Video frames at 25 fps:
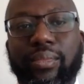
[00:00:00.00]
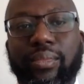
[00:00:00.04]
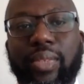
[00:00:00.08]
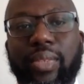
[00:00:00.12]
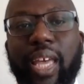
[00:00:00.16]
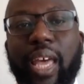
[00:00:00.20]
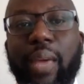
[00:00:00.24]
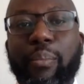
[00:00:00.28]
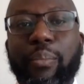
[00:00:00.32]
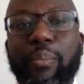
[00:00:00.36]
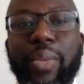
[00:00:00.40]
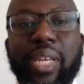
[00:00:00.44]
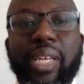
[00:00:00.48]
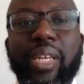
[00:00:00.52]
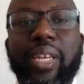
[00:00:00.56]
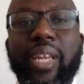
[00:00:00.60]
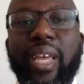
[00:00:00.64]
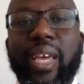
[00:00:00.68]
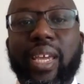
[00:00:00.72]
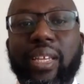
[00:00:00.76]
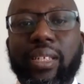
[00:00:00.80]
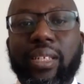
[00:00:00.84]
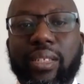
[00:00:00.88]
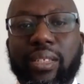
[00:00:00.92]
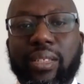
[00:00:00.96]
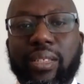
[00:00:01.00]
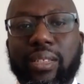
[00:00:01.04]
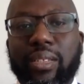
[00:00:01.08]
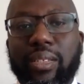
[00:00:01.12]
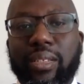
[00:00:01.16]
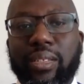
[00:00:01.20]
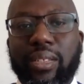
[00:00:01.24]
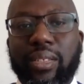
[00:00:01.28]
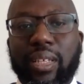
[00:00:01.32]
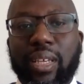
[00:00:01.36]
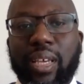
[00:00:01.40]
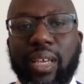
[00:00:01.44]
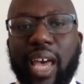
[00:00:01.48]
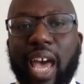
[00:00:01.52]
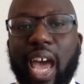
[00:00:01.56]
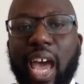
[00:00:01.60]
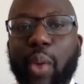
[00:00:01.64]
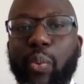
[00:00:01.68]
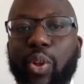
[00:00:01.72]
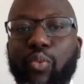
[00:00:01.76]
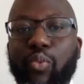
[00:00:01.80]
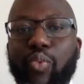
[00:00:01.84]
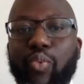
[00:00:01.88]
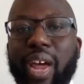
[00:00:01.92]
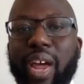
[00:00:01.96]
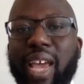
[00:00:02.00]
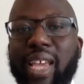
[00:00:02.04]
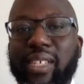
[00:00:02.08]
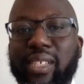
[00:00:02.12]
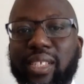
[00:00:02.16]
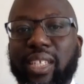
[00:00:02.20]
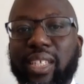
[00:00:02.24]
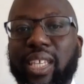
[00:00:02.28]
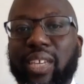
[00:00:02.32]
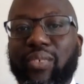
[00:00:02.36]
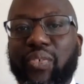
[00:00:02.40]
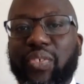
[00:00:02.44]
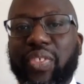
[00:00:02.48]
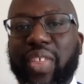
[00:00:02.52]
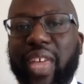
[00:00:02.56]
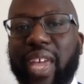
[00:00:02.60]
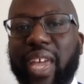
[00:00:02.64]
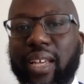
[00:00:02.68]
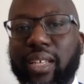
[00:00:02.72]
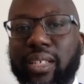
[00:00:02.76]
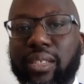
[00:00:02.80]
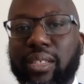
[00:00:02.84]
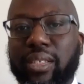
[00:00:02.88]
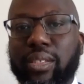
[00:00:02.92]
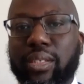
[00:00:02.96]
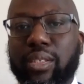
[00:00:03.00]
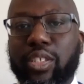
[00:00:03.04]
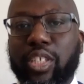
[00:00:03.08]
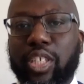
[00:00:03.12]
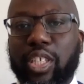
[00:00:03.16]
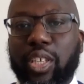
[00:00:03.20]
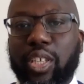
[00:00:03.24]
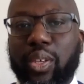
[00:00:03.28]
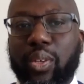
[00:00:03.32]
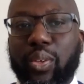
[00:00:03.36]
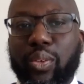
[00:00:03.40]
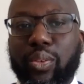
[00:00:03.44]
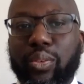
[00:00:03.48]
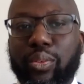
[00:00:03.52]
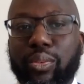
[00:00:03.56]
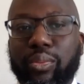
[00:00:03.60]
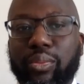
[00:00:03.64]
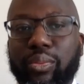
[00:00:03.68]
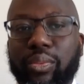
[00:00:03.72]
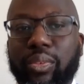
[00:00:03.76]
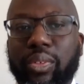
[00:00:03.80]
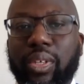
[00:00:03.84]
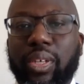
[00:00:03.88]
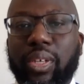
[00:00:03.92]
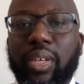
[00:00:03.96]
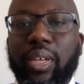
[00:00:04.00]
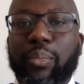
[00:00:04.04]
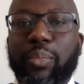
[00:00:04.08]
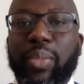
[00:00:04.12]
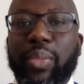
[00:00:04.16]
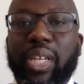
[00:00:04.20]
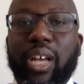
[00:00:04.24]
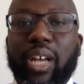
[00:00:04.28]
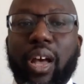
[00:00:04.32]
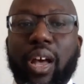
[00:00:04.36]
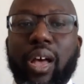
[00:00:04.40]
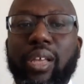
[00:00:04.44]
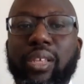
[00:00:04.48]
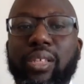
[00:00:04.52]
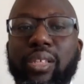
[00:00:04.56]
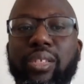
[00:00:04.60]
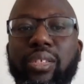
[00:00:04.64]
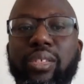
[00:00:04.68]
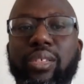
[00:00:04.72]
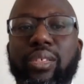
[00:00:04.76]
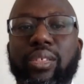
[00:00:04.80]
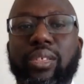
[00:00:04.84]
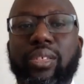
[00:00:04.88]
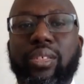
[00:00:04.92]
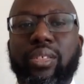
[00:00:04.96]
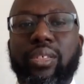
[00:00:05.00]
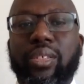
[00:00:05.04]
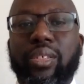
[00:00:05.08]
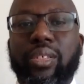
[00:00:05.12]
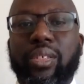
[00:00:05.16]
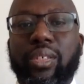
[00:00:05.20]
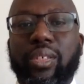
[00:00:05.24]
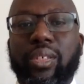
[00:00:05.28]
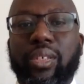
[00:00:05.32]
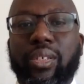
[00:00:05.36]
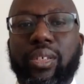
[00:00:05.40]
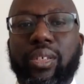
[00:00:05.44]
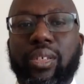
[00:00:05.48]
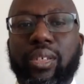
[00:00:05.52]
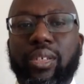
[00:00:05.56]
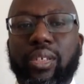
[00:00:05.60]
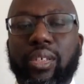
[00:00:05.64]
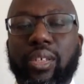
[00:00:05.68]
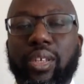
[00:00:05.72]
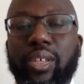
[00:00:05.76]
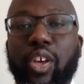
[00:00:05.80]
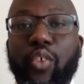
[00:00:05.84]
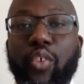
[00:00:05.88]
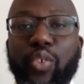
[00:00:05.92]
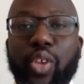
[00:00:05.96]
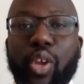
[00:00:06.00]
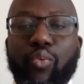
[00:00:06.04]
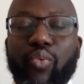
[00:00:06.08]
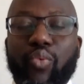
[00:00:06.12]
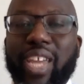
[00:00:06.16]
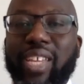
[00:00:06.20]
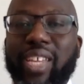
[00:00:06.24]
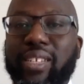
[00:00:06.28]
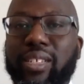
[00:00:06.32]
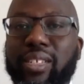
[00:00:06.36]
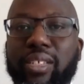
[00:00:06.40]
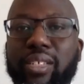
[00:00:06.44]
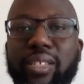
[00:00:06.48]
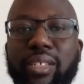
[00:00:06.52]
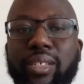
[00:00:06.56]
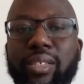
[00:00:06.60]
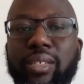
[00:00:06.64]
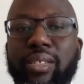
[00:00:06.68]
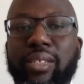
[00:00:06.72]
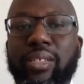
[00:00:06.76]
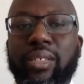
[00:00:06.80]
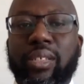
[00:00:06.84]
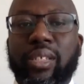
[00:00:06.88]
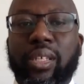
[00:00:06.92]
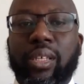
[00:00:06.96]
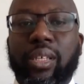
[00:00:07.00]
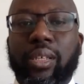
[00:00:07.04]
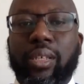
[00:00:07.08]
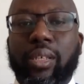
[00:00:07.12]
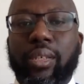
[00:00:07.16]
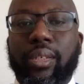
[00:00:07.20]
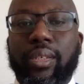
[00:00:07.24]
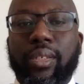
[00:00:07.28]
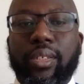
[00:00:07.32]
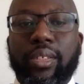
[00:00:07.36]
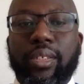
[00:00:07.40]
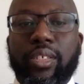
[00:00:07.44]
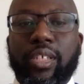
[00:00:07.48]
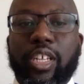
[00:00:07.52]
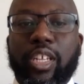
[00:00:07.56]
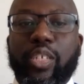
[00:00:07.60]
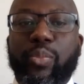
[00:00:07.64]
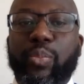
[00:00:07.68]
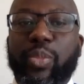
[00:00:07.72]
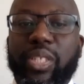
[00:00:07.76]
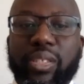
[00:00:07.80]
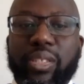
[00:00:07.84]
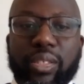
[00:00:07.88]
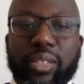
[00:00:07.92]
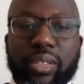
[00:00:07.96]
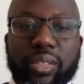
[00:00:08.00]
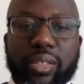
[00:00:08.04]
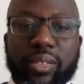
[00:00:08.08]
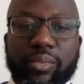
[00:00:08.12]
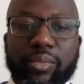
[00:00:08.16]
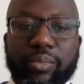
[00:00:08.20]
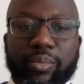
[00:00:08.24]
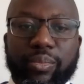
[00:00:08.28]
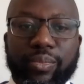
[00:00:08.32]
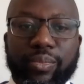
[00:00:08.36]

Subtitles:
at midnight, I will rise to give thanks to you because of your righteous judgments.